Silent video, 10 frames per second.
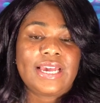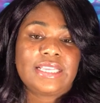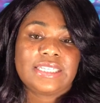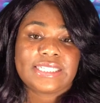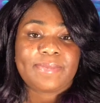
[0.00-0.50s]

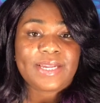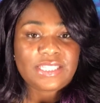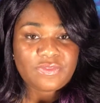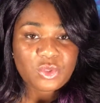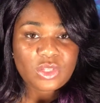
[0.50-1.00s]
it looks best
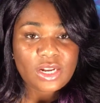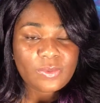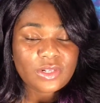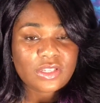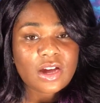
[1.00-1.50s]
if you set it
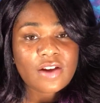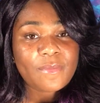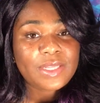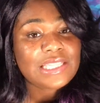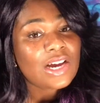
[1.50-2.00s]
with a scarf,
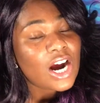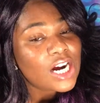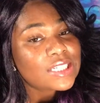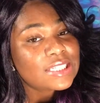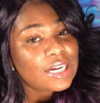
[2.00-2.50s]
but there
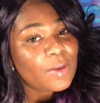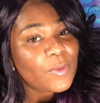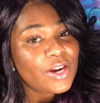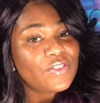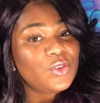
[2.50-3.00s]
are some
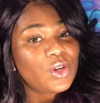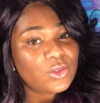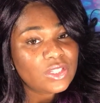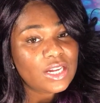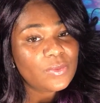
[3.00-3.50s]
where if you
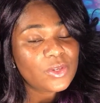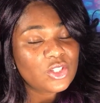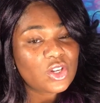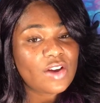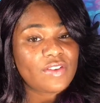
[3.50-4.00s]
don't set it with a
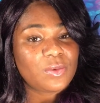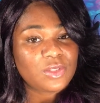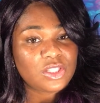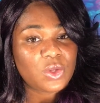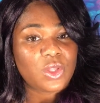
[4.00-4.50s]
scarf, it will
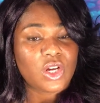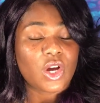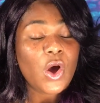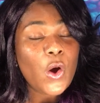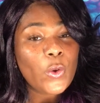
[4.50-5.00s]
still look
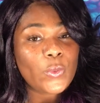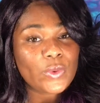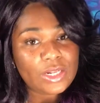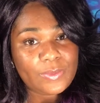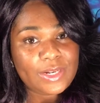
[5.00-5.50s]

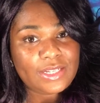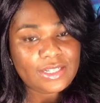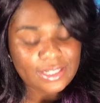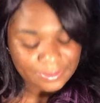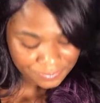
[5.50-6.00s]
really, really
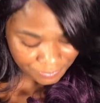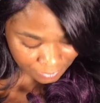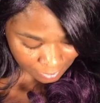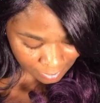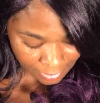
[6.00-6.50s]
good.
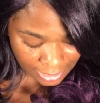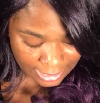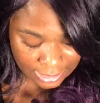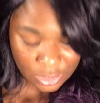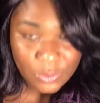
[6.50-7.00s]

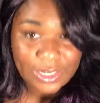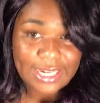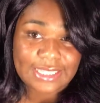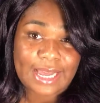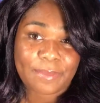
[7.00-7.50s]
And so
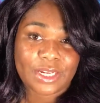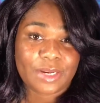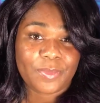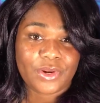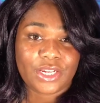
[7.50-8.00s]
next I'm going
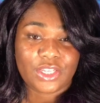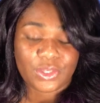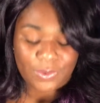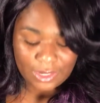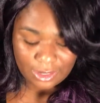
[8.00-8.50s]
to bring
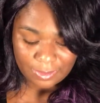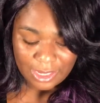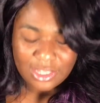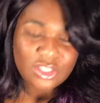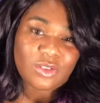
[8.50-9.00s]
you,
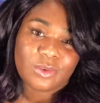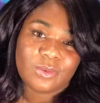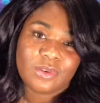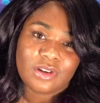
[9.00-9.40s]
so